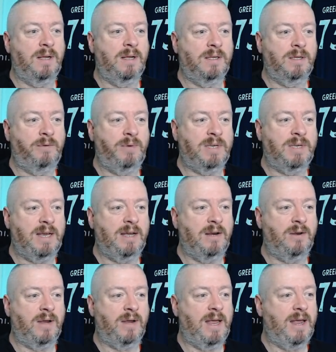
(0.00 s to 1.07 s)
So if we take a
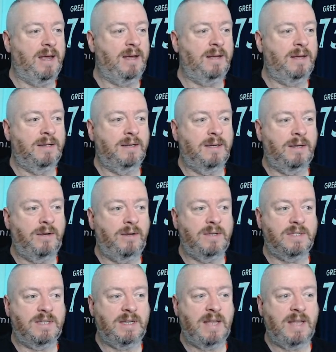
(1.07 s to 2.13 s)
look here, you can
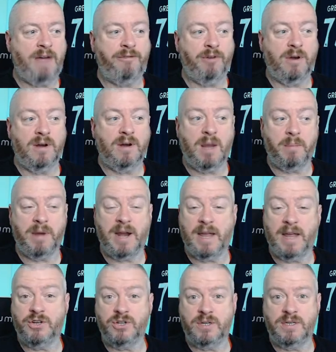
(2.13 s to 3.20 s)
see African Cup of
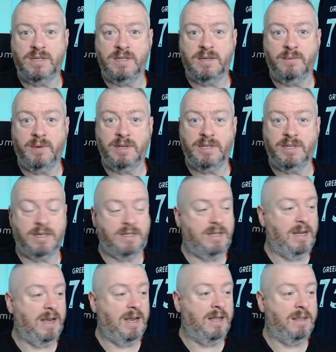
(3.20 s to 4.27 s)
Nations, which is
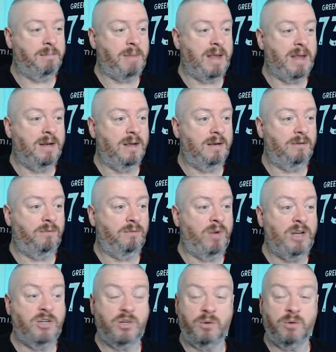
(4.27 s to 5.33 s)
the main
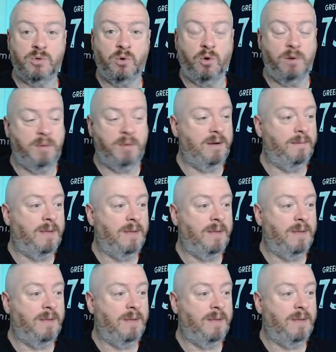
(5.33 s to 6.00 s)
regional tournament,